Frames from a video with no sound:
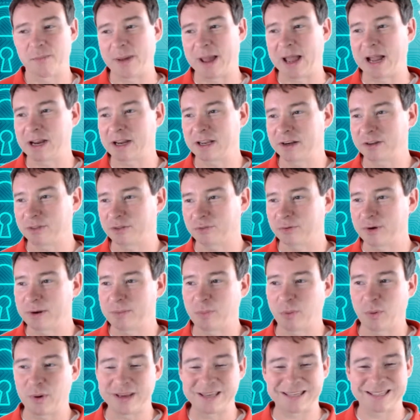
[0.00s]
back in
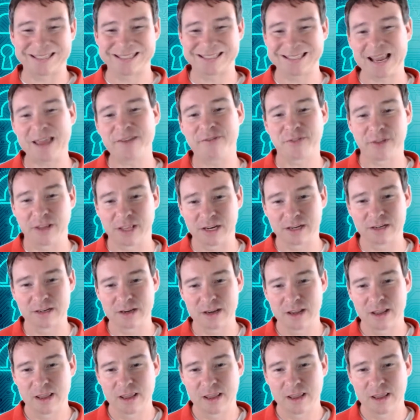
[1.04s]
3.7,